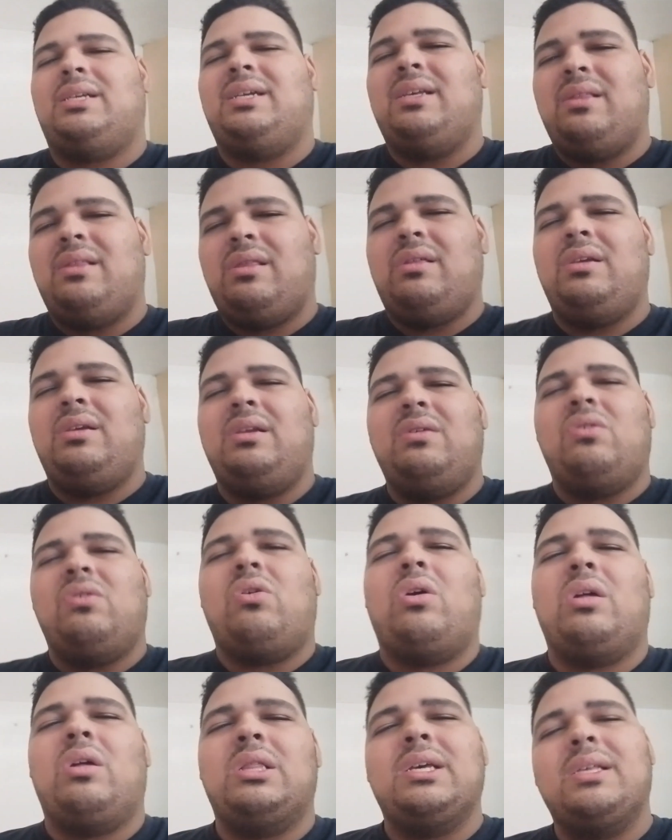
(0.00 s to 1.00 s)
See you
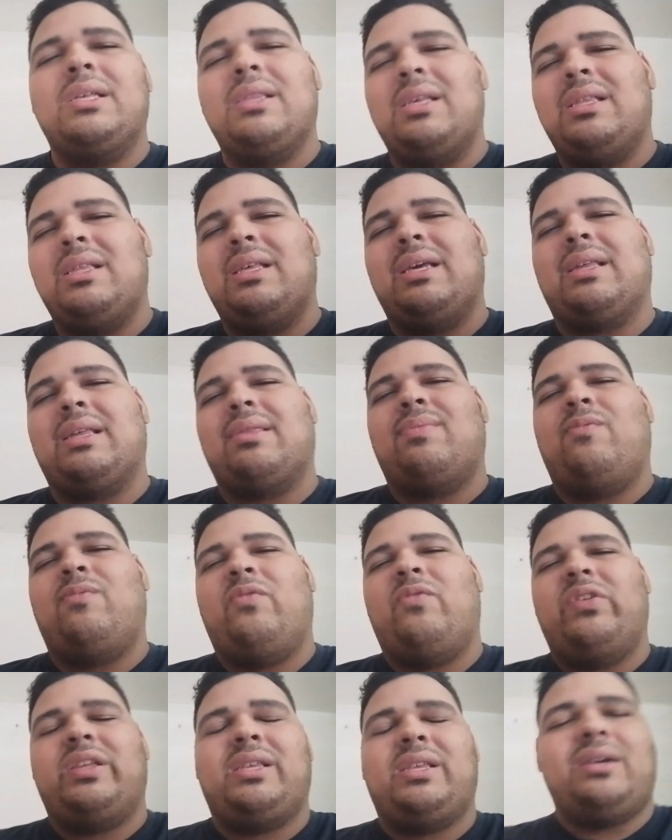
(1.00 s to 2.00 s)
all in the next
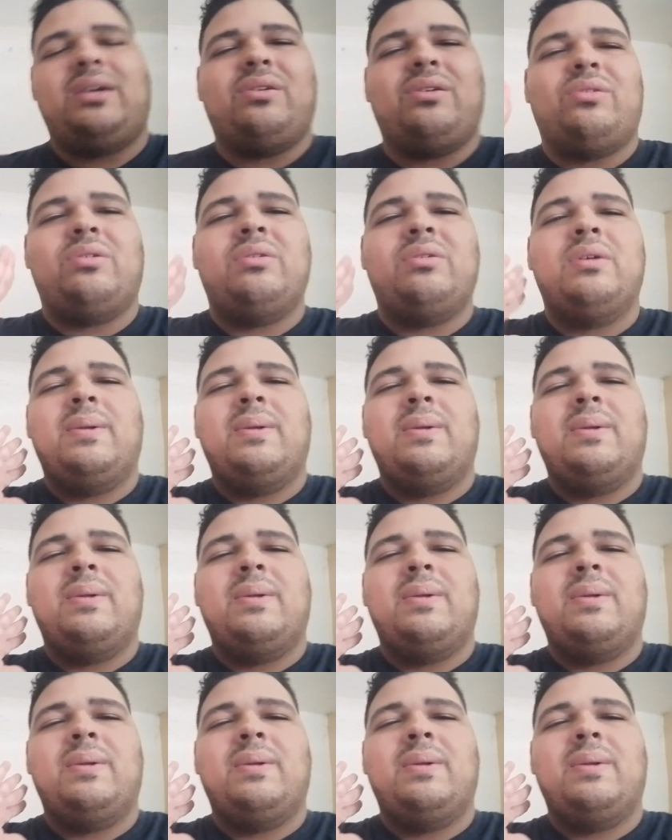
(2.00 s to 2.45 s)
video.